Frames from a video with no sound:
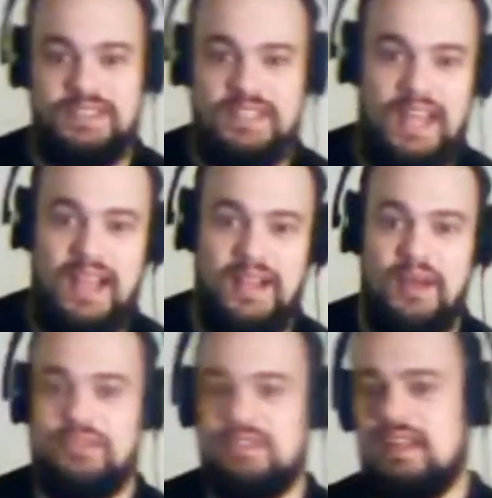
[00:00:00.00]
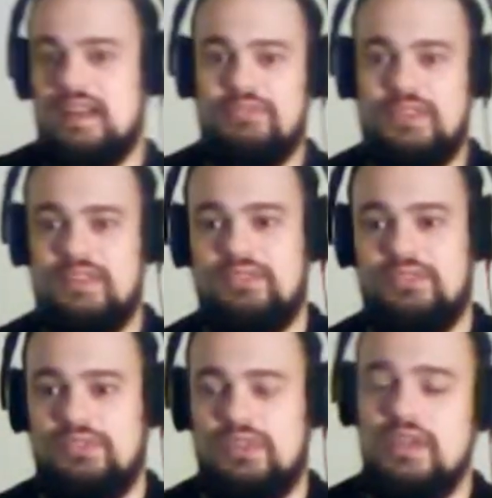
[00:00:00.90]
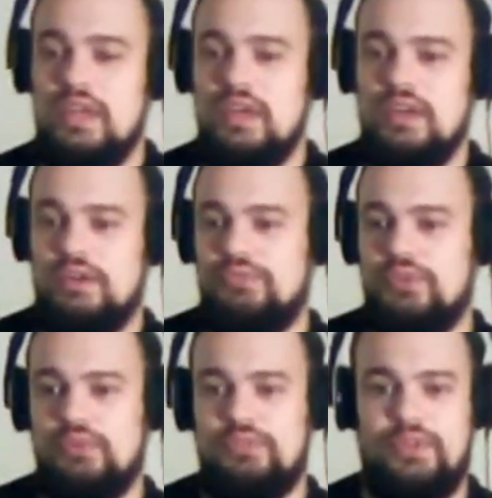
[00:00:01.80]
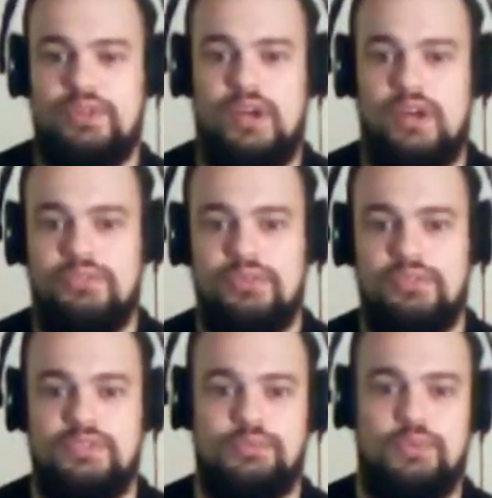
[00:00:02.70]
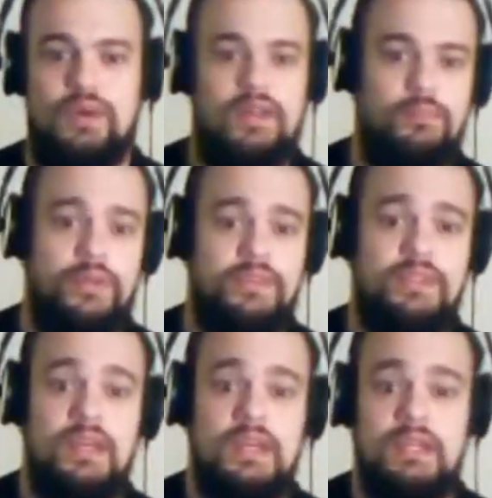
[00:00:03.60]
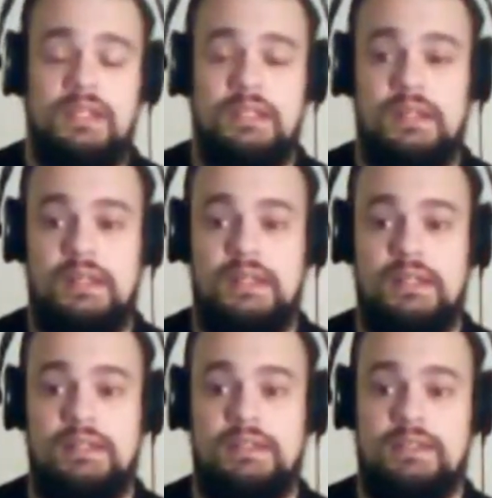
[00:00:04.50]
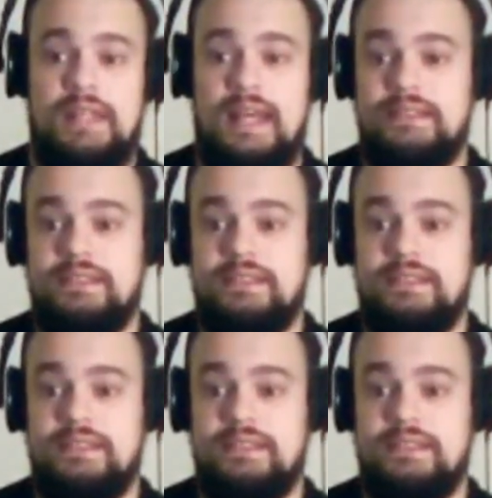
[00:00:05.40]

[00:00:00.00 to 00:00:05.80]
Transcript: and they hang out. And I've seen a few of their concerts as well. But last